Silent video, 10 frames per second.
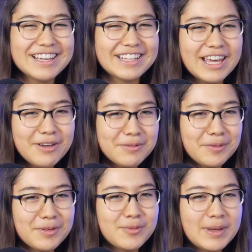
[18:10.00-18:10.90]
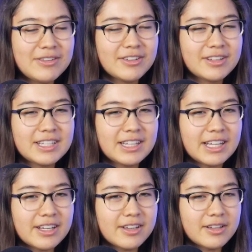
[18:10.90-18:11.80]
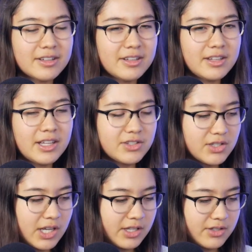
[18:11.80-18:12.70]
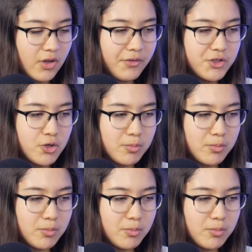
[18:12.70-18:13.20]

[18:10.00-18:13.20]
Well, it's basically like it solves 2